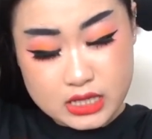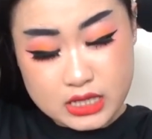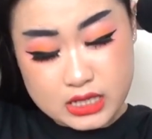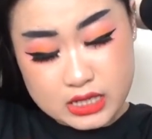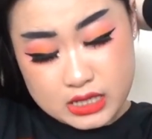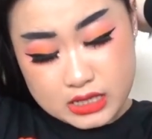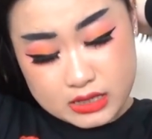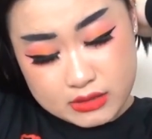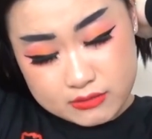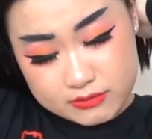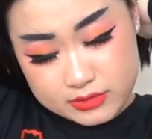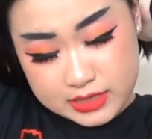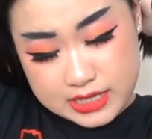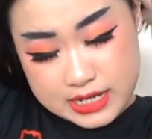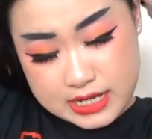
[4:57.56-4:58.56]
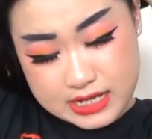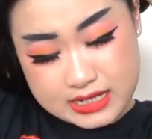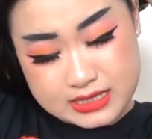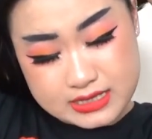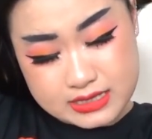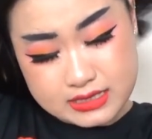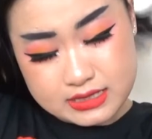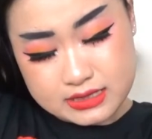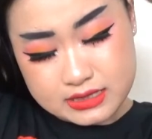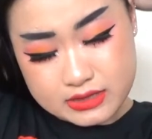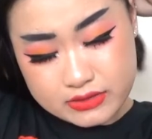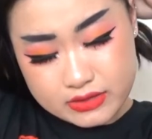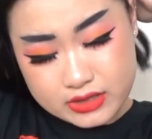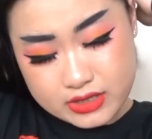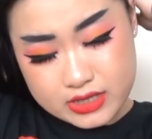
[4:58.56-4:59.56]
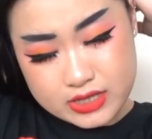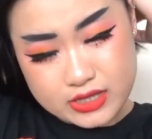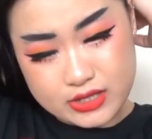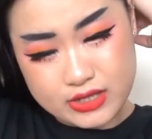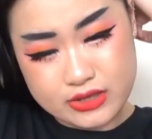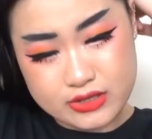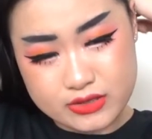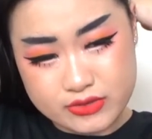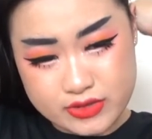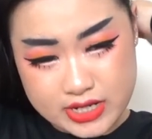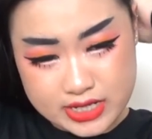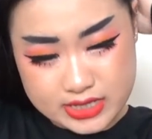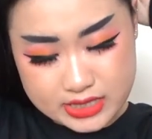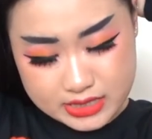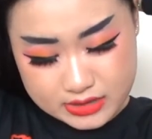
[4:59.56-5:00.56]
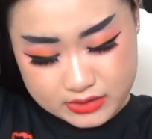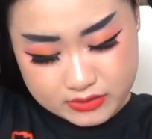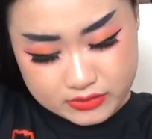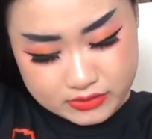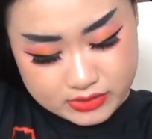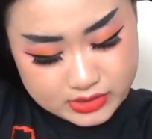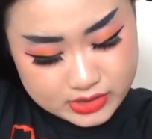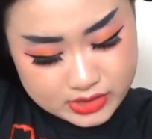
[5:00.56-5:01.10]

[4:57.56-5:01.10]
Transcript: Uh, yeah, it's going on thunder right now.